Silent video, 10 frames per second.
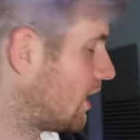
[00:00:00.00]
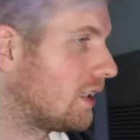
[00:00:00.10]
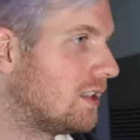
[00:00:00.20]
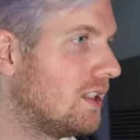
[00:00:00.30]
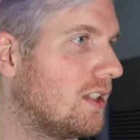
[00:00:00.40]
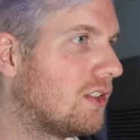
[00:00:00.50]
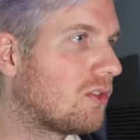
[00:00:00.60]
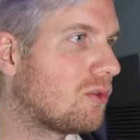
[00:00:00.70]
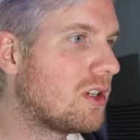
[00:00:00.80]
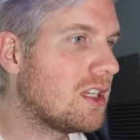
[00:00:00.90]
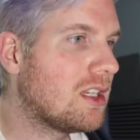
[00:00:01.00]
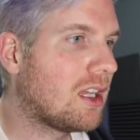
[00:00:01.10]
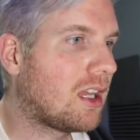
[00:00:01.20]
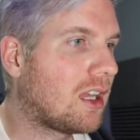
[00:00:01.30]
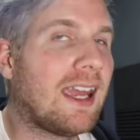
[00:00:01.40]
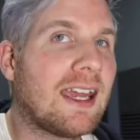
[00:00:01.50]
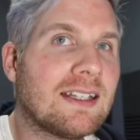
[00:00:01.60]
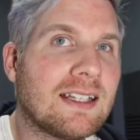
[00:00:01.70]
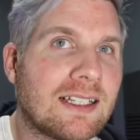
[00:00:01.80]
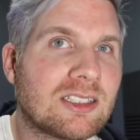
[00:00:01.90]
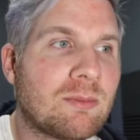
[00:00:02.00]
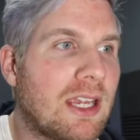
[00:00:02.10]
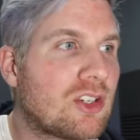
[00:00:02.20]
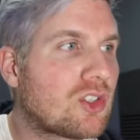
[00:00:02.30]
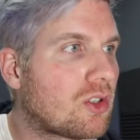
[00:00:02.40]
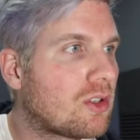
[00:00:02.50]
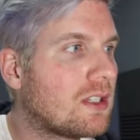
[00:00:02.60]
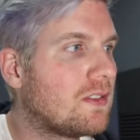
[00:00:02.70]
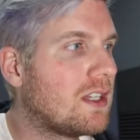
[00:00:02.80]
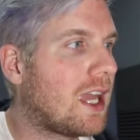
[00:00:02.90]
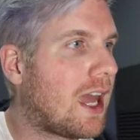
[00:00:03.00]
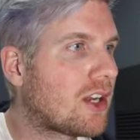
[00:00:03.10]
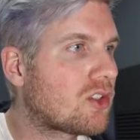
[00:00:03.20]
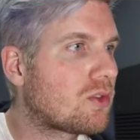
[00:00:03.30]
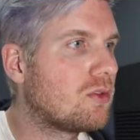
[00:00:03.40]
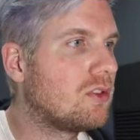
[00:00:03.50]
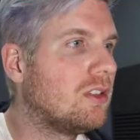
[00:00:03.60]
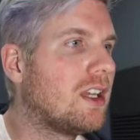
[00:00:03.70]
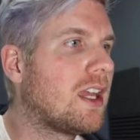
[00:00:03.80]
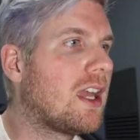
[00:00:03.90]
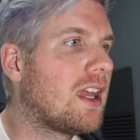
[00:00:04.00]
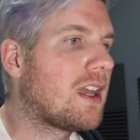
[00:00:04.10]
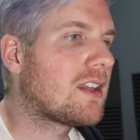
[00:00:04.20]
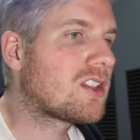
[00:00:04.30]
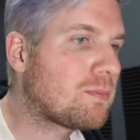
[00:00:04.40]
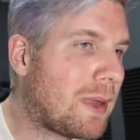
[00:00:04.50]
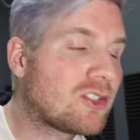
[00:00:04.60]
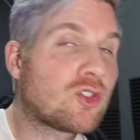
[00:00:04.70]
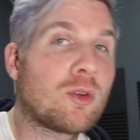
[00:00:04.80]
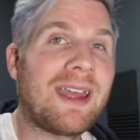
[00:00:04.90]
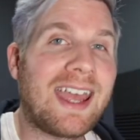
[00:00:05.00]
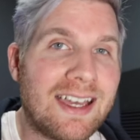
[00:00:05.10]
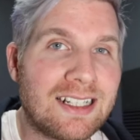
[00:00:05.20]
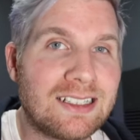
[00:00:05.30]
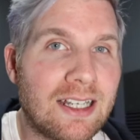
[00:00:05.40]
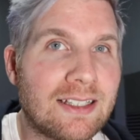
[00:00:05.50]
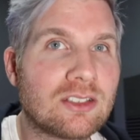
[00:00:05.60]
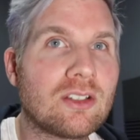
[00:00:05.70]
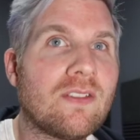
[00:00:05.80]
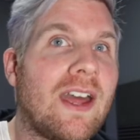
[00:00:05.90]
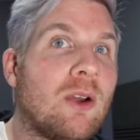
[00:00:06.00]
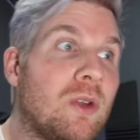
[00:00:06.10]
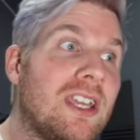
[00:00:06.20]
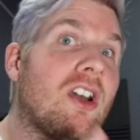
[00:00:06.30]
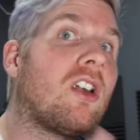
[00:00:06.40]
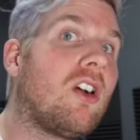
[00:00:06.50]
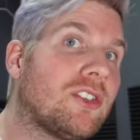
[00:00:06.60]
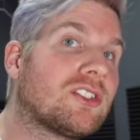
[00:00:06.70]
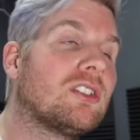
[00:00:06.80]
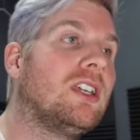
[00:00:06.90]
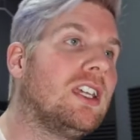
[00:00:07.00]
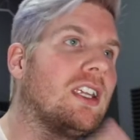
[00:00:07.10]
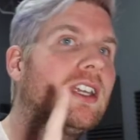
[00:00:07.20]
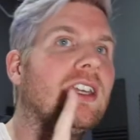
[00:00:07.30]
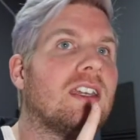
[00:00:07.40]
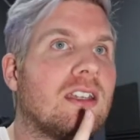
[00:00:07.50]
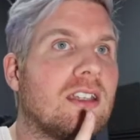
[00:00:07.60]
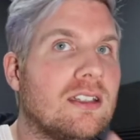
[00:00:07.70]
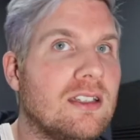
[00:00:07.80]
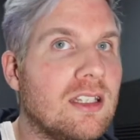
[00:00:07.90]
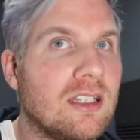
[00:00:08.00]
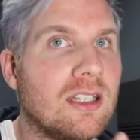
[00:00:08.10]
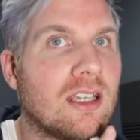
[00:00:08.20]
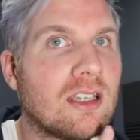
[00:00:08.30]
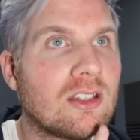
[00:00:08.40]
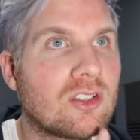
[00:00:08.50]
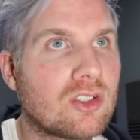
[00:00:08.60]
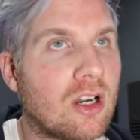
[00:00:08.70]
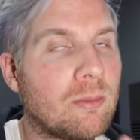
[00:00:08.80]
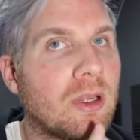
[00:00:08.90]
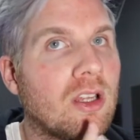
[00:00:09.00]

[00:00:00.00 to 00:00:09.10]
that D3 and let's make sure in the actual Spectrum analyzer that we are also hitting D sharp.